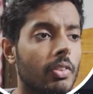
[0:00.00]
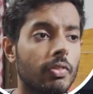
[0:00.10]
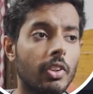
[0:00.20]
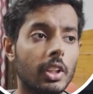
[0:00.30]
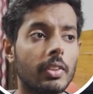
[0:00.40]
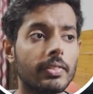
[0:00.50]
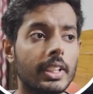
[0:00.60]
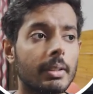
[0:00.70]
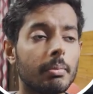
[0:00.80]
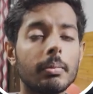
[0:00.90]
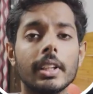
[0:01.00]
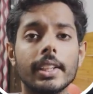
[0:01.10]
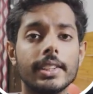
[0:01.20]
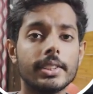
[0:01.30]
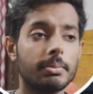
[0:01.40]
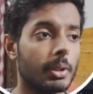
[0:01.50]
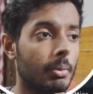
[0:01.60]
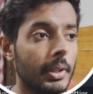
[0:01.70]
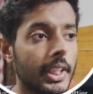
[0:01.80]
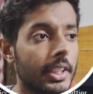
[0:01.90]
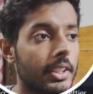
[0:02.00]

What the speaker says: One of them is Mermaid.